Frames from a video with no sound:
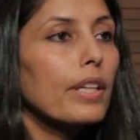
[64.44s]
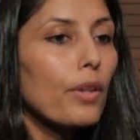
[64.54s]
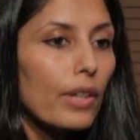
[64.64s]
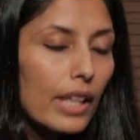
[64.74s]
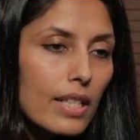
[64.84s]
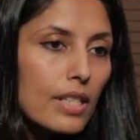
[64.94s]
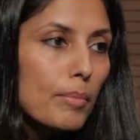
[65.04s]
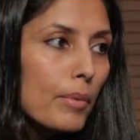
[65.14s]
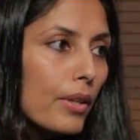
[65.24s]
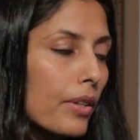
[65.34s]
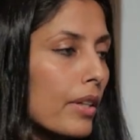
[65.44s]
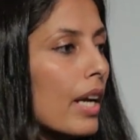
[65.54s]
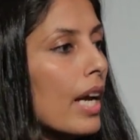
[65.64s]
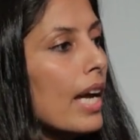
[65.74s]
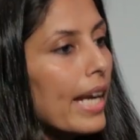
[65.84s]
your customer
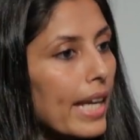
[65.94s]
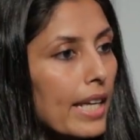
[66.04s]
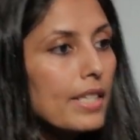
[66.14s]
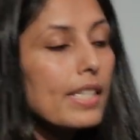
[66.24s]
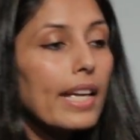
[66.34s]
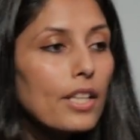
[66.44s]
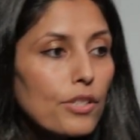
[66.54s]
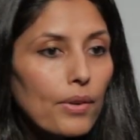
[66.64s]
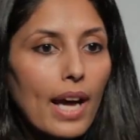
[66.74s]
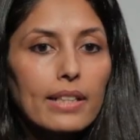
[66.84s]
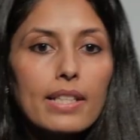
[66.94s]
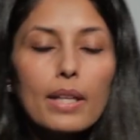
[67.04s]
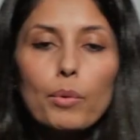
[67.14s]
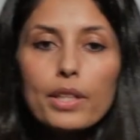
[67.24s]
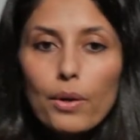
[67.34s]
is
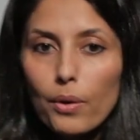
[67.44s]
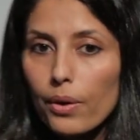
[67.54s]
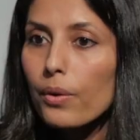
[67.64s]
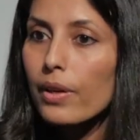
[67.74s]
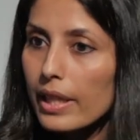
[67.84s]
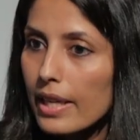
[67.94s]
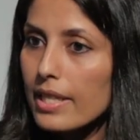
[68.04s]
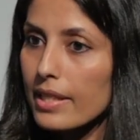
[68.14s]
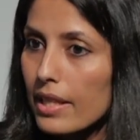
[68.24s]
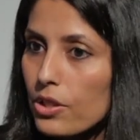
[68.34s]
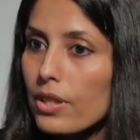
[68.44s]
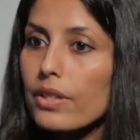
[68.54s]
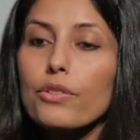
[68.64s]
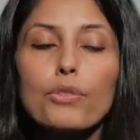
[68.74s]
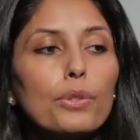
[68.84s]
interacting with your
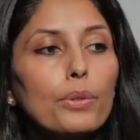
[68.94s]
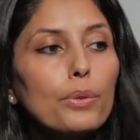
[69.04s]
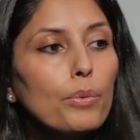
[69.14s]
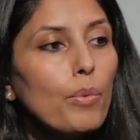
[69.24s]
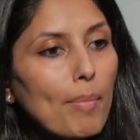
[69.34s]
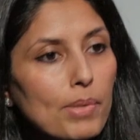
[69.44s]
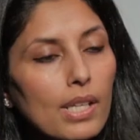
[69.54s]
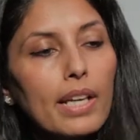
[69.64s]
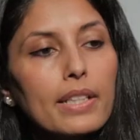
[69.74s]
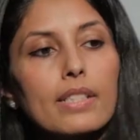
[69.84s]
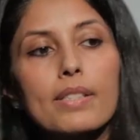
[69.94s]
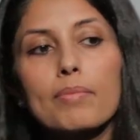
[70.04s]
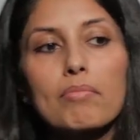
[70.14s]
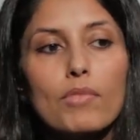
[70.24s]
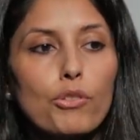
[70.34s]
organization through websites,
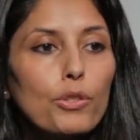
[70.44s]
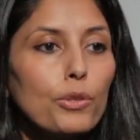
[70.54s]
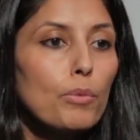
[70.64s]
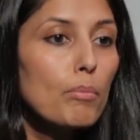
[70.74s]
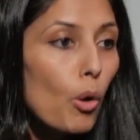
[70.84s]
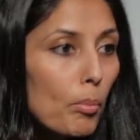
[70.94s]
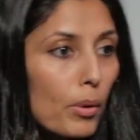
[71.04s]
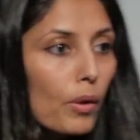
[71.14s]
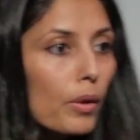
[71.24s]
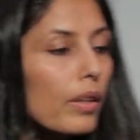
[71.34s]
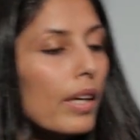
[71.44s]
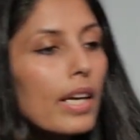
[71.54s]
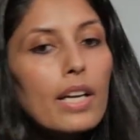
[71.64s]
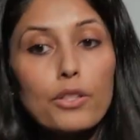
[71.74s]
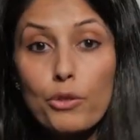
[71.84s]
through mobile,
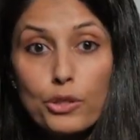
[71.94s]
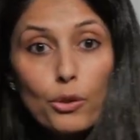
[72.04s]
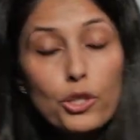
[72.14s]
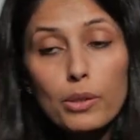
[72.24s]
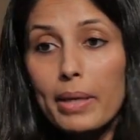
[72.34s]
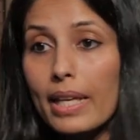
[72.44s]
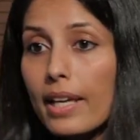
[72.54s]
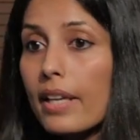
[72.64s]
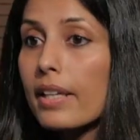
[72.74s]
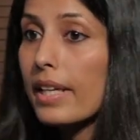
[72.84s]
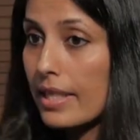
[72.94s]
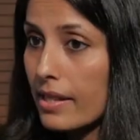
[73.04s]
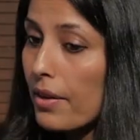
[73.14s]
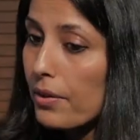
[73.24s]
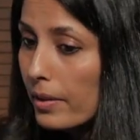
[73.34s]
through social media, et
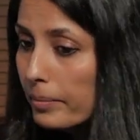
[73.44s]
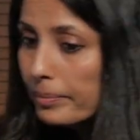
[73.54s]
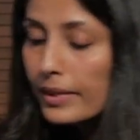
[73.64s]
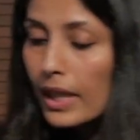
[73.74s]
cetera.